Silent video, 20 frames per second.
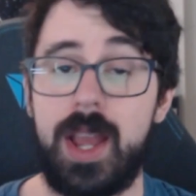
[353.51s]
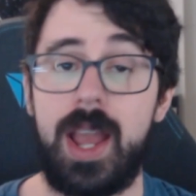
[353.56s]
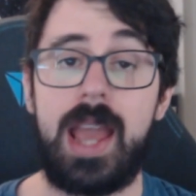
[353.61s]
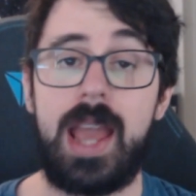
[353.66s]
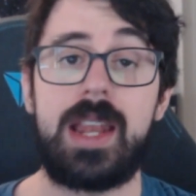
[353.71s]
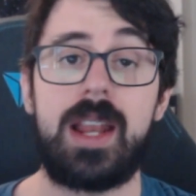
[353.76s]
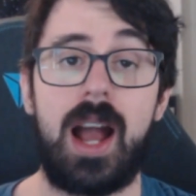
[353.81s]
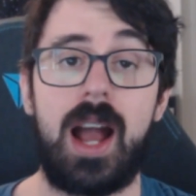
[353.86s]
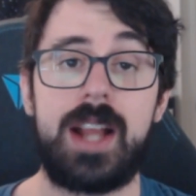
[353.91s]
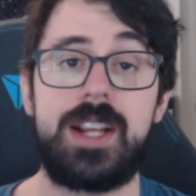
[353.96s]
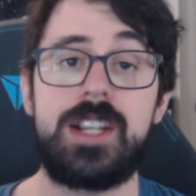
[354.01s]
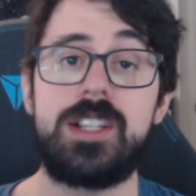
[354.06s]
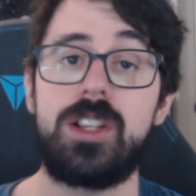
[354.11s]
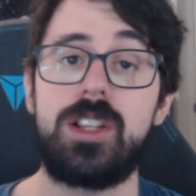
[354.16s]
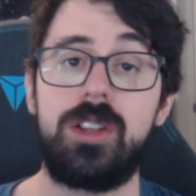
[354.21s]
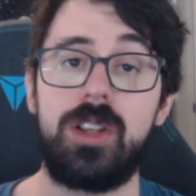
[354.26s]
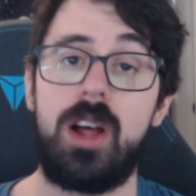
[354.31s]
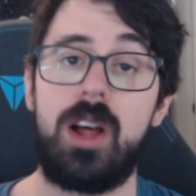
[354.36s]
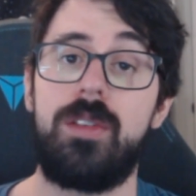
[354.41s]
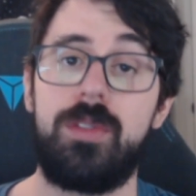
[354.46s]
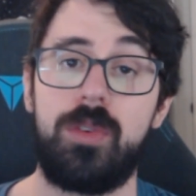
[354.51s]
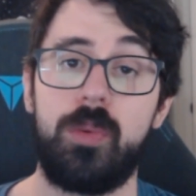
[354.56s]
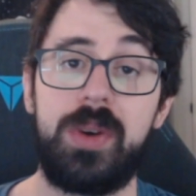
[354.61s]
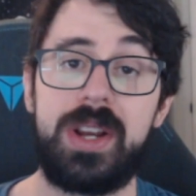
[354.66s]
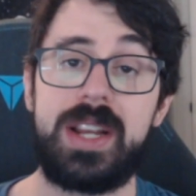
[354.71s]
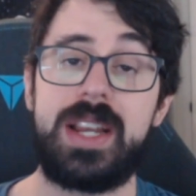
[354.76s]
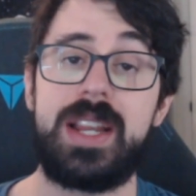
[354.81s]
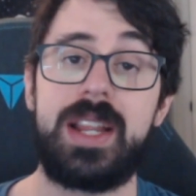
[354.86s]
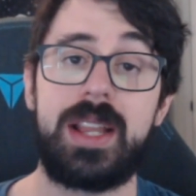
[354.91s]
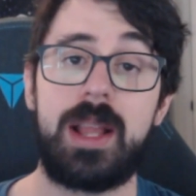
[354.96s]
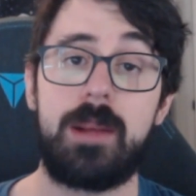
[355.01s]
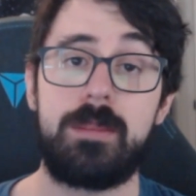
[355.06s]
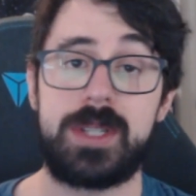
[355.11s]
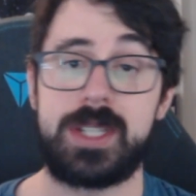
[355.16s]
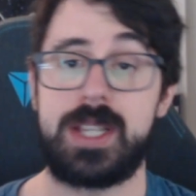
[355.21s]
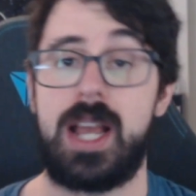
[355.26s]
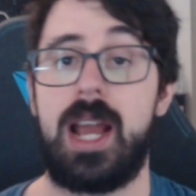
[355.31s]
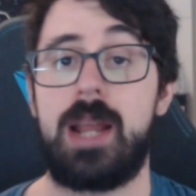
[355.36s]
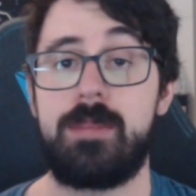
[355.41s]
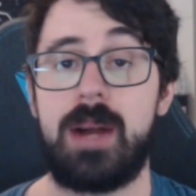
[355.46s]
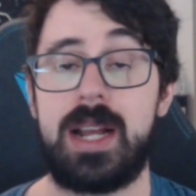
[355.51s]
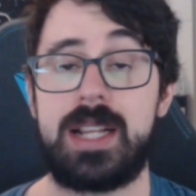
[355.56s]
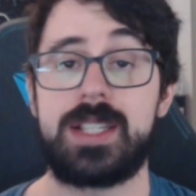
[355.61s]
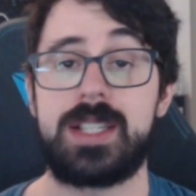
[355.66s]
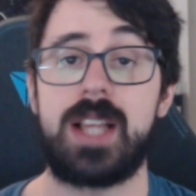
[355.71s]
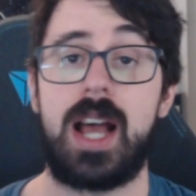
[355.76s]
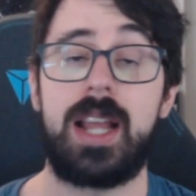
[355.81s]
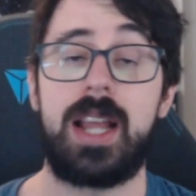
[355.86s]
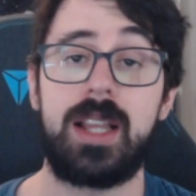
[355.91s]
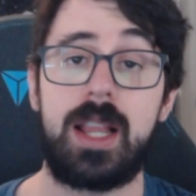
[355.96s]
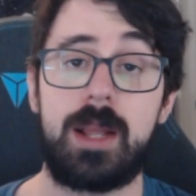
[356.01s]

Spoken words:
And I just love reading them side by side,